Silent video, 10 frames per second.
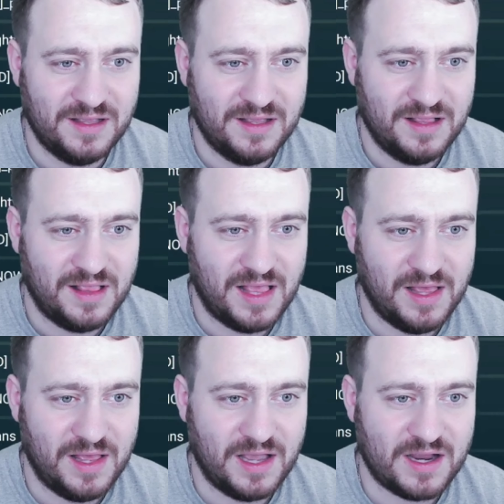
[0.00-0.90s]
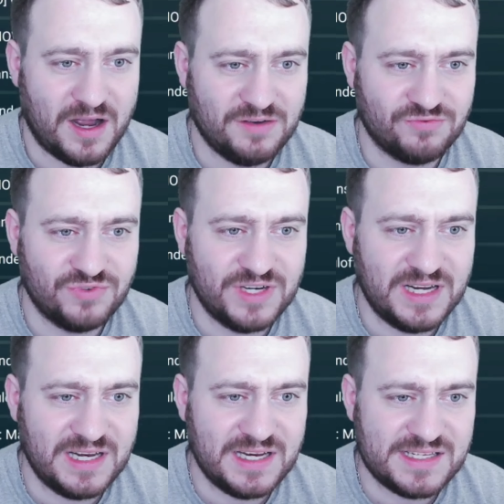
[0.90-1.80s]
I can't
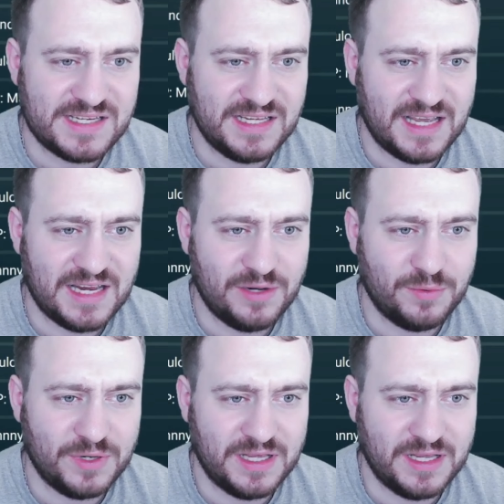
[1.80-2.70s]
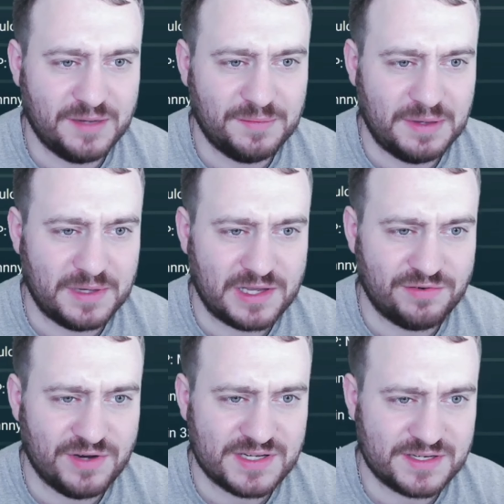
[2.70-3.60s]
really see anyone here. Maybe
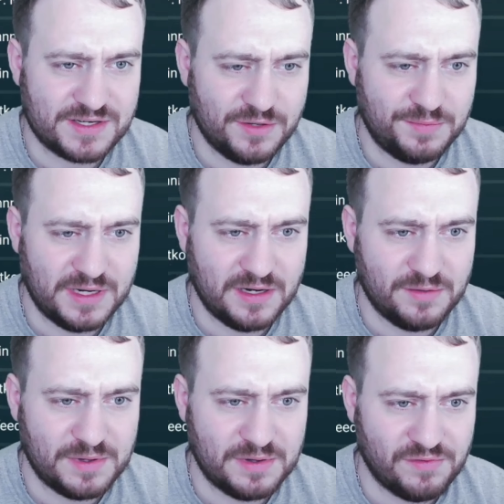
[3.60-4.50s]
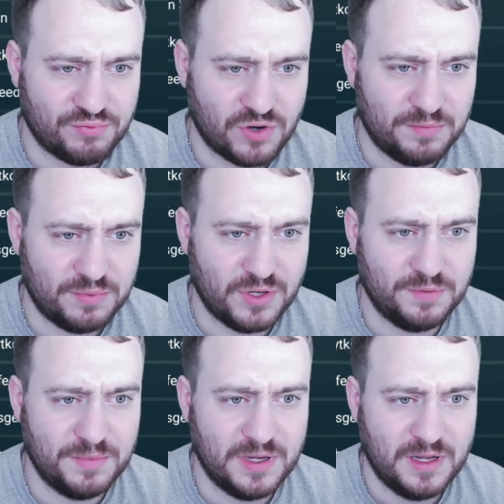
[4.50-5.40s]
Chris could be a little bit of a problem.
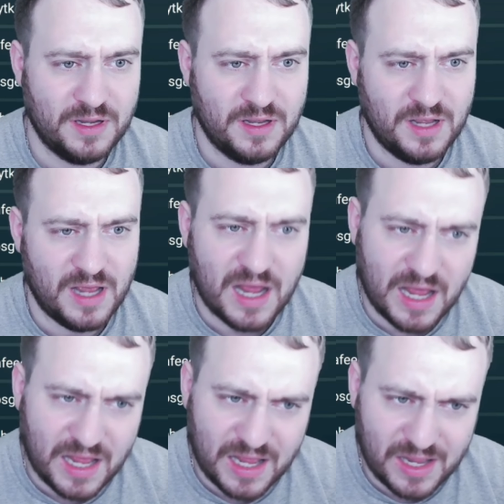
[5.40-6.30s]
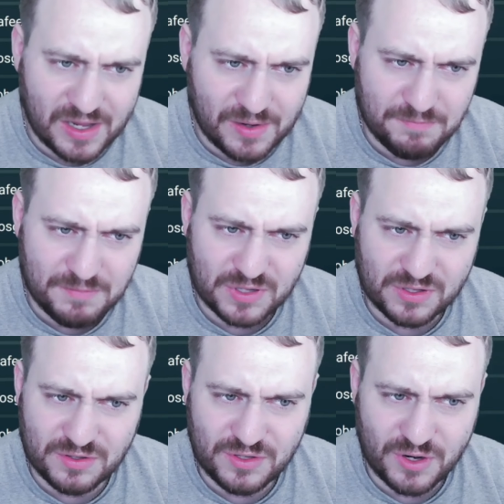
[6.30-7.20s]
I don't
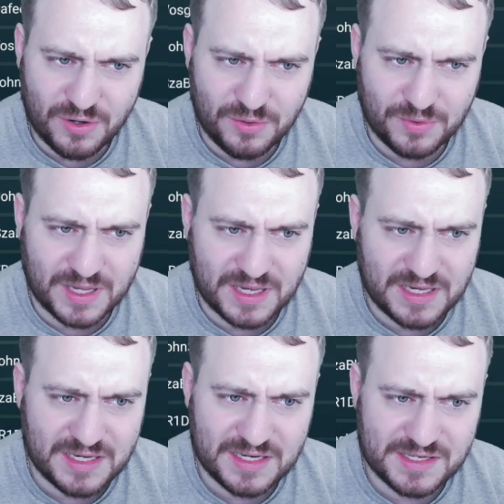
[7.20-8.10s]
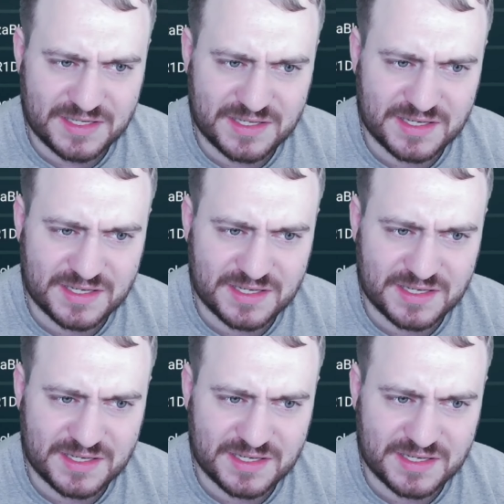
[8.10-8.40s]
know who that is.